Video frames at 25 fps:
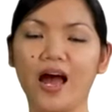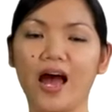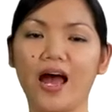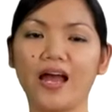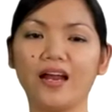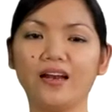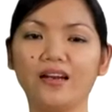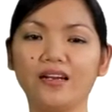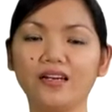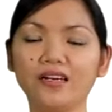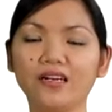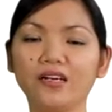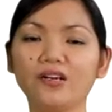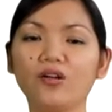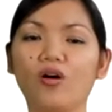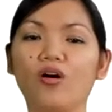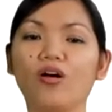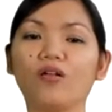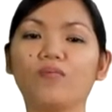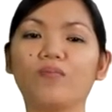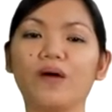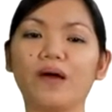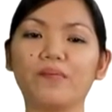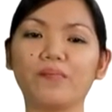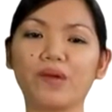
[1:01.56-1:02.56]
I learned
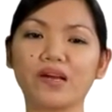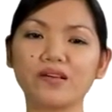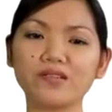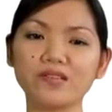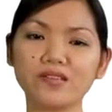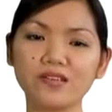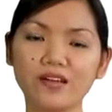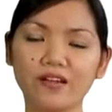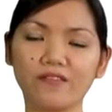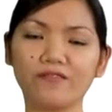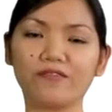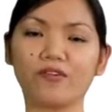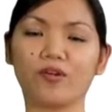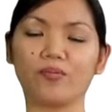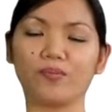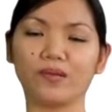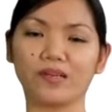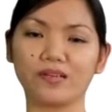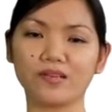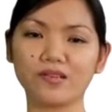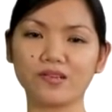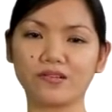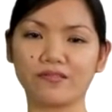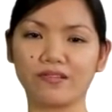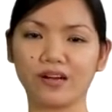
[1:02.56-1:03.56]
all by myself from
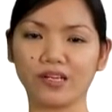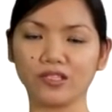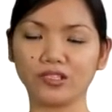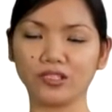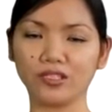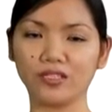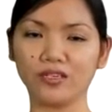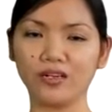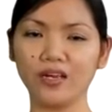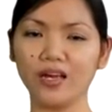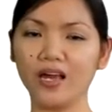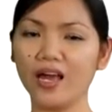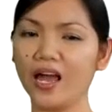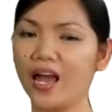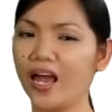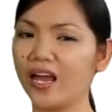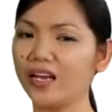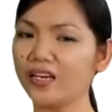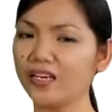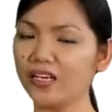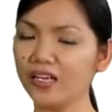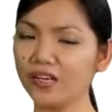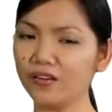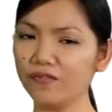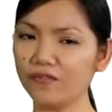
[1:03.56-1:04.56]
the scratch,
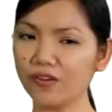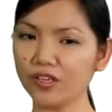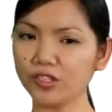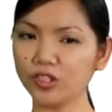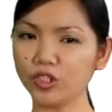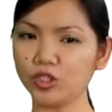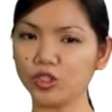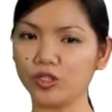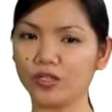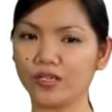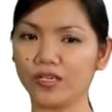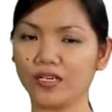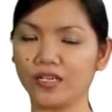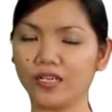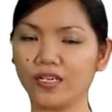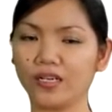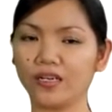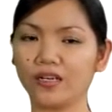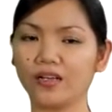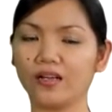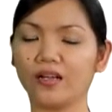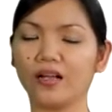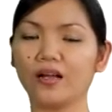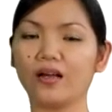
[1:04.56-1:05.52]
and eventually,